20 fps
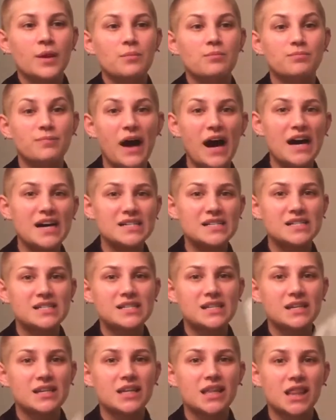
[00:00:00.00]
But
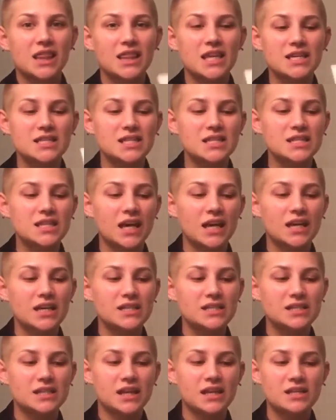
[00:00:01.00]
this is like a
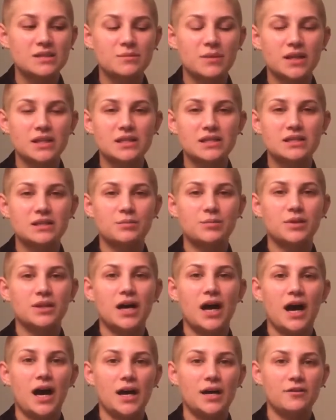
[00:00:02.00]
6-month
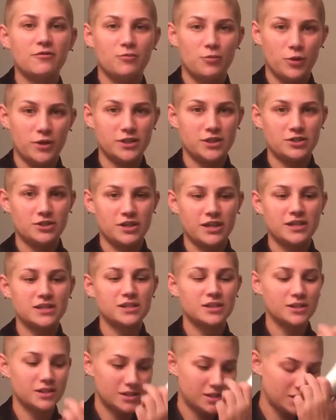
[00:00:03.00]
supply of
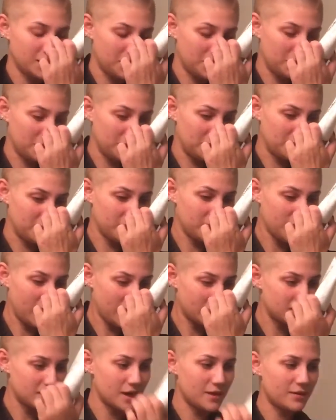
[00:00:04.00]
moisturizer. So
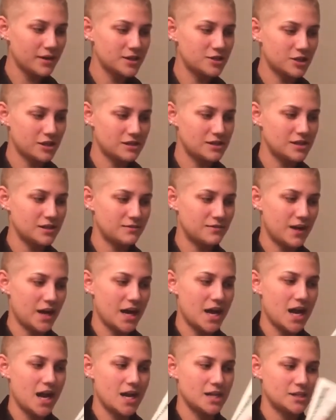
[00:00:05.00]
that's how I justify
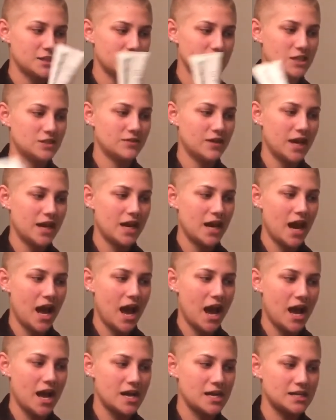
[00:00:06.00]
it. I justify it
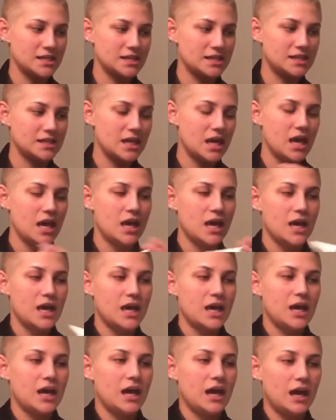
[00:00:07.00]
as
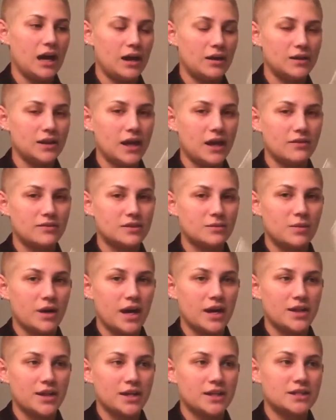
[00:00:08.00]
I only have to
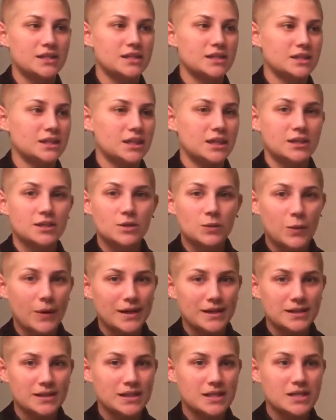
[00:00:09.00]
buy this like
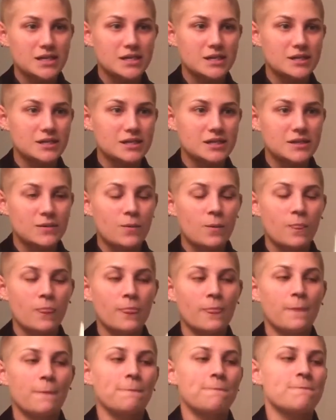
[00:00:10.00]
twice a year,
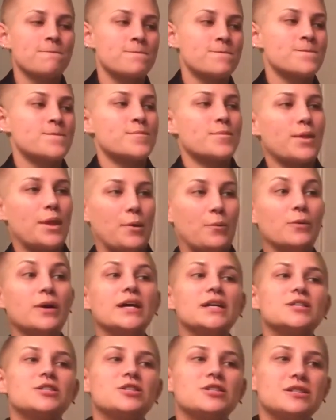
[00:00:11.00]

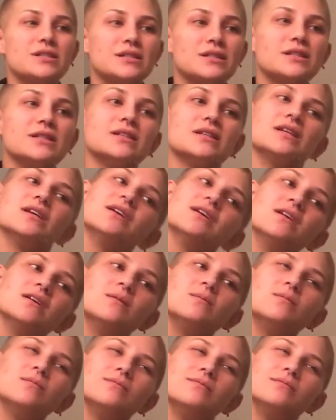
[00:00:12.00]
which
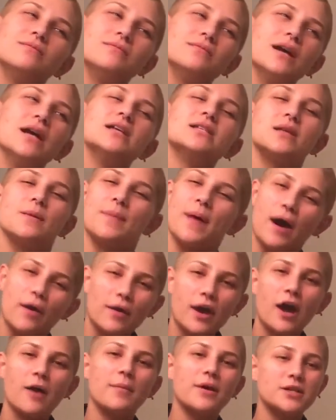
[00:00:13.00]
is about
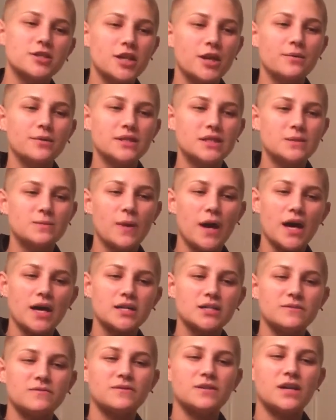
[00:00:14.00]
how much I would spend